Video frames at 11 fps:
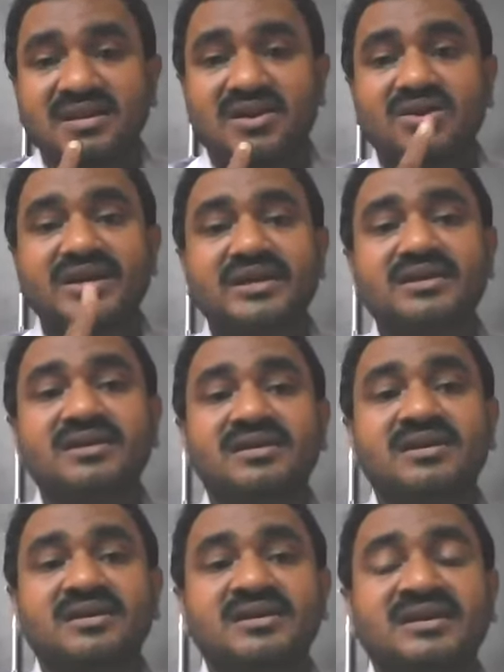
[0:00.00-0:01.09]
Okay,
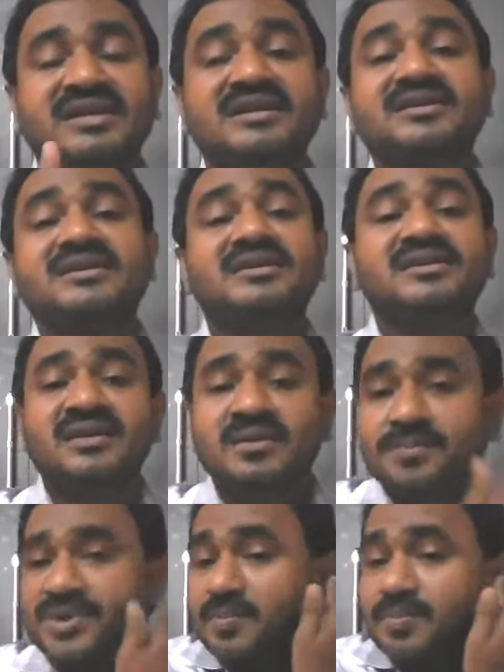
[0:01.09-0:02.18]
he
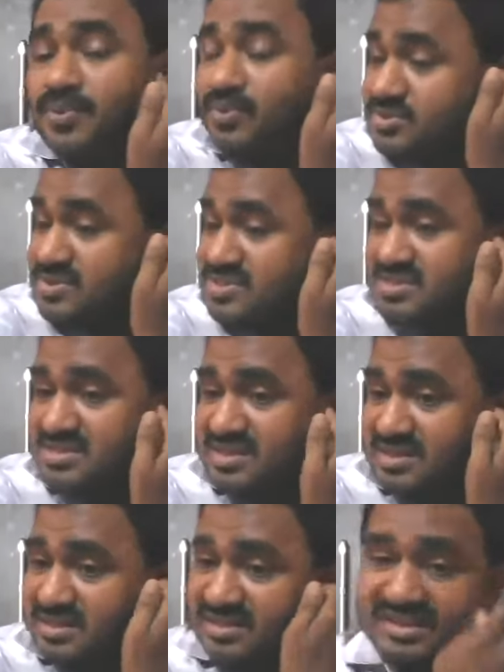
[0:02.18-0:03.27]
proposed
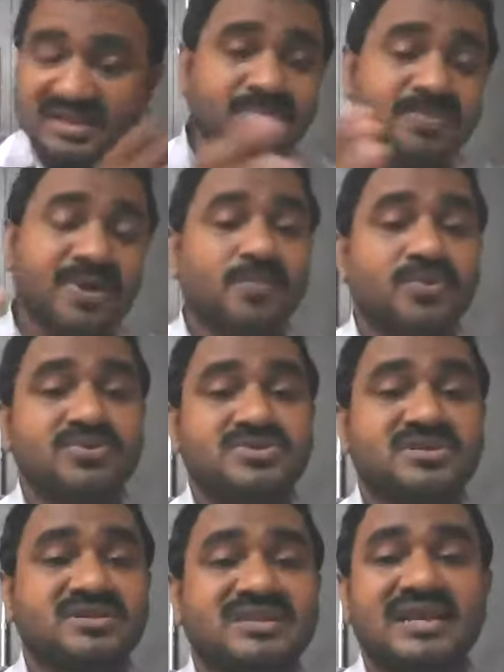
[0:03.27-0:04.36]

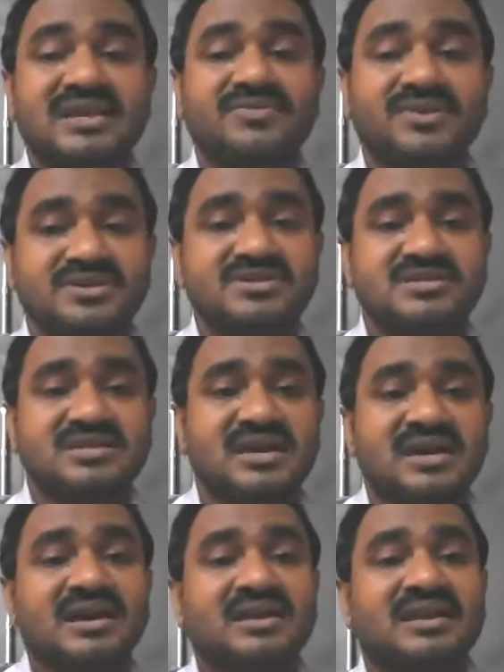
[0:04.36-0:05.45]
three words:
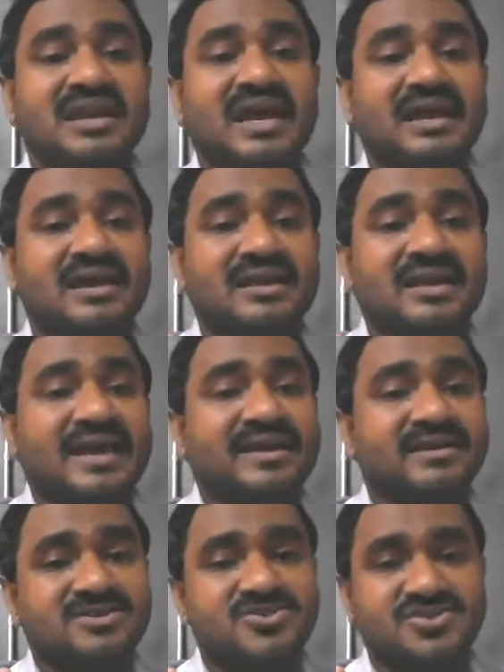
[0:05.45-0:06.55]

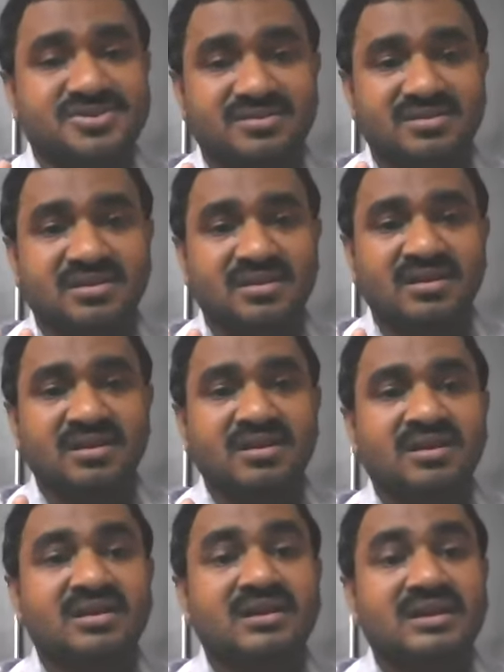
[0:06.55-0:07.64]
language,
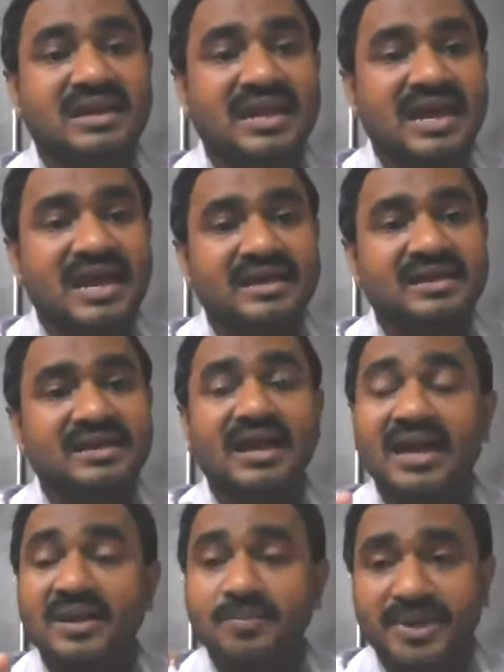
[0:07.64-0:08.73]
lang,
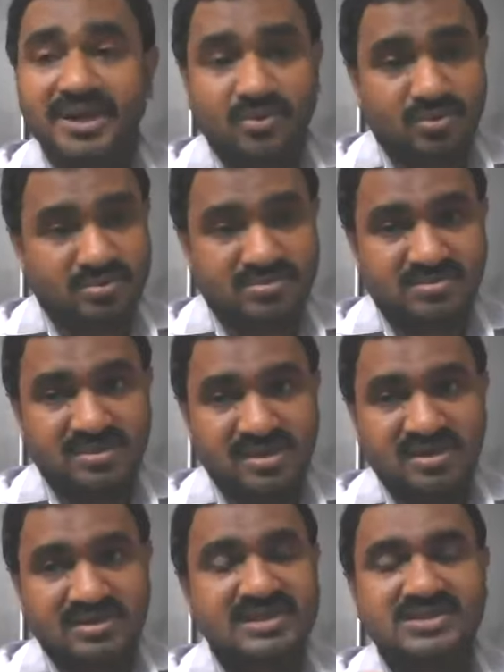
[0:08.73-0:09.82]
and parole.
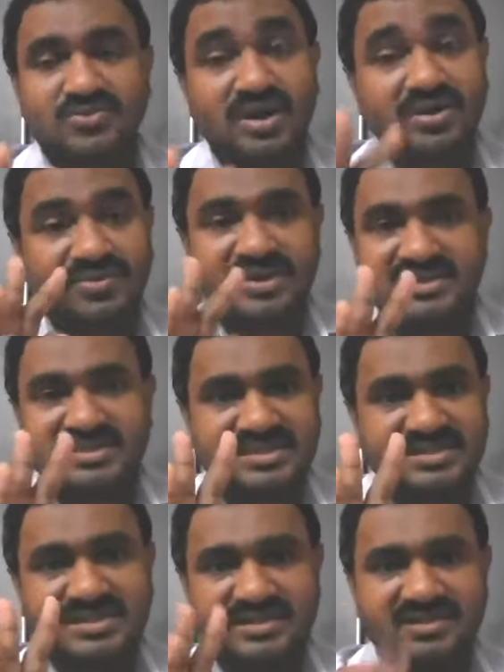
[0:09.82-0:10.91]
That's what we
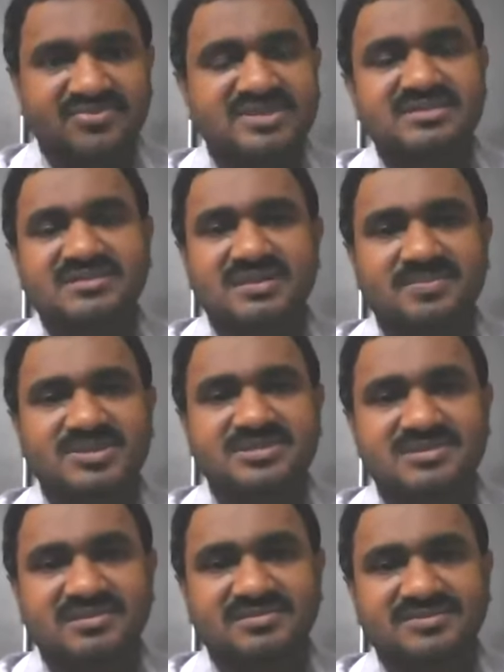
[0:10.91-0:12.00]
discussed in the first
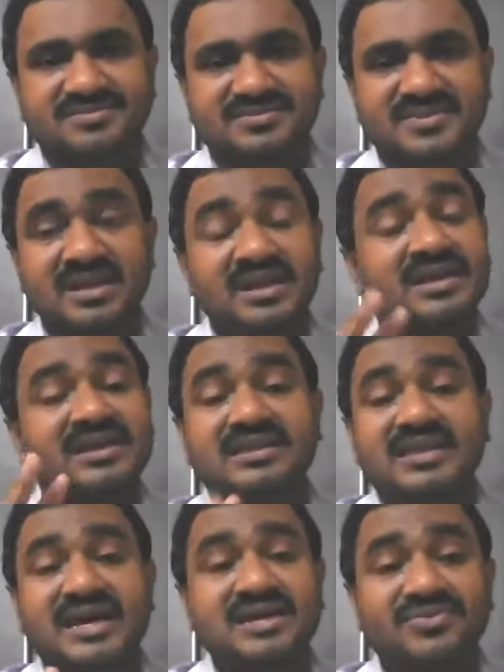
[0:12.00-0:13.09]
semester. In
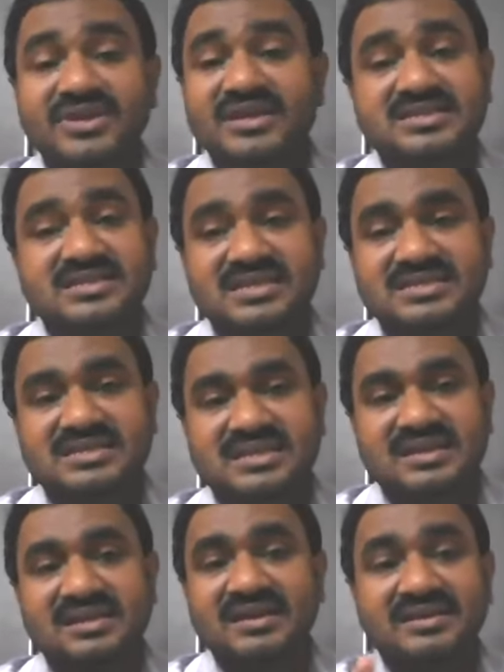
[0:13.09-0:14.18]
that we discussed
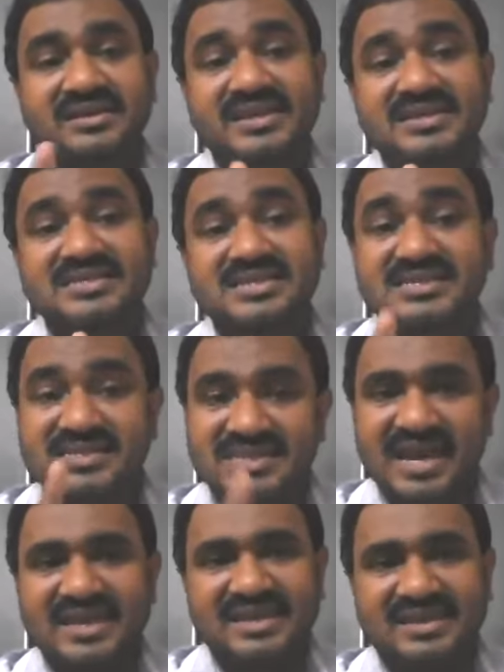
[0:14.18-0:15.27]
there is a
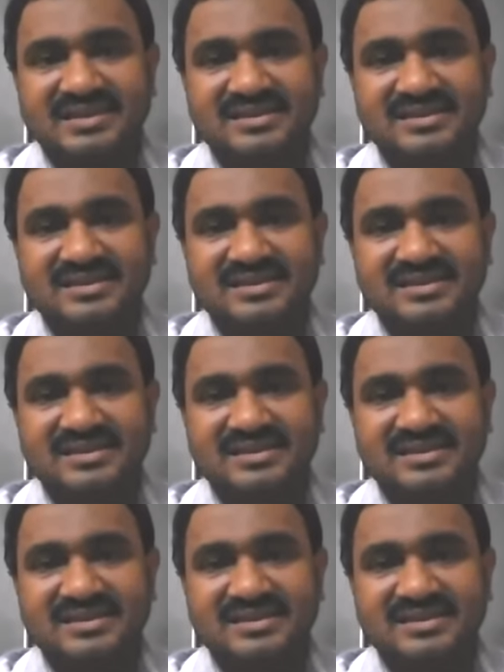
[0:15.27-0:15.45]
sign.